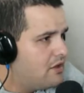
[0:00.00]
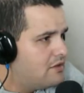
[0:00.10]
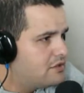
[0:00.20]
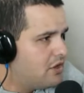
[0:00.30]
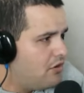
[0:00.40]

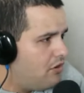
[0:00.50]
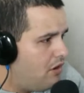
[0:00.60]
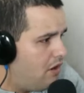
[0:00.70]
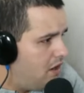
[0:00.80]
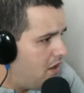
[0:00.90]
So,
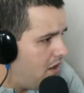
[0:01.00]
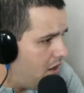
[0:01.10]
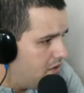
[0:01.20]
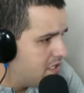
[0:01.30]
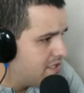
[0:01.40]

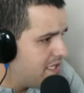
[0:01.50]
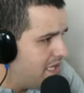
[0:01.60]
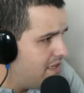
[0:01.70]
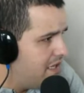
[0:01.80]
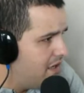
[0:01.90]

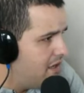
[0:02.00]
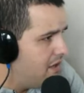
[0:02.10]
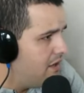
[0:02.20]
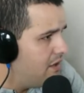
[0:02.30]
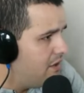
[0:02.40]
understanding
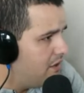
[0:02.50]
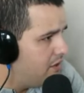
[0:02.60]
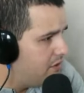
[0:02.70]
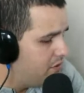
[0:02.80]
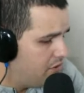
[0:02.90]

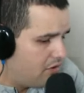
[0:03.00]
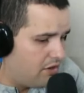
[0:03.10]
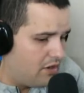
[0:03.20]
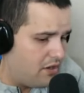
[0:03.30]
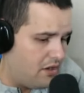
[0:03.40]

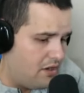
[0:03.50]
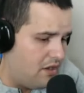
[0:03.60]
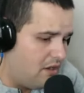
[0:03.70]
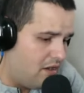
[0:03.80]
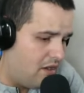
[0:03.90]
your
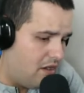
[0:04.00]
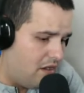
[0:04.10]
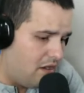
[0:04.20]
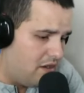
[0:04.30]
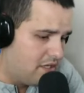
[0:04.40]
uh
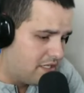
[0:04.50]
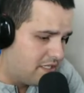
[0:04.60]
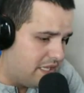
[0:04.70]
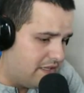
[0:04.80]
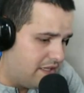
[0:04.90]

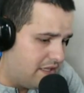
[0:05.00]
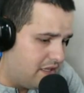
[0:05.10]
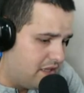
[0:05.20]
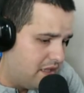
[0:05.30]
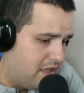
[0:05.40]

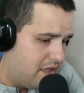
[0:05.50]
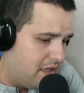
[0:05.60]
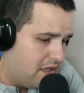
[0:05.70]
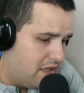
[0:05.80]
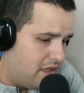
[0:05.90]
understanding
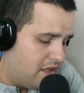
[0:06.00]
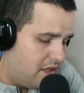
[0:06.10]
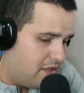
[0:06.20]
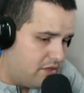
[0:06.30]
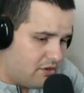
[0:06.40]

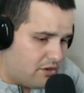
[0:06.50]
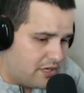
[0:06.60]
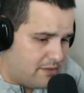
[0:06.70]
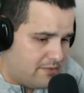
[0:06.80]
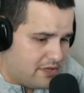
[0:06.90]
your
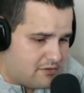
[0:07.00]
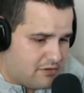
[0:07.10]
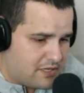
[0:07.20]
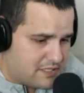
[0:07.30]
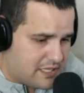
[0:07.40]
give me a
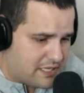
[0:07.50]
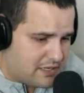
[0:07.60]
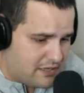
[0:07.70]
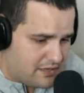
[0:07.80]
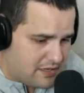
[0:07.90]
quick
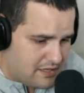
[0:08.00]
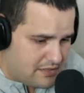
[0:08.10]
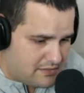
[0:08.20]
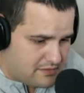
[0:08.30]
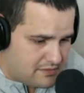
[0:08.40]
second here,
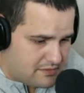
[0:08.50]
guys.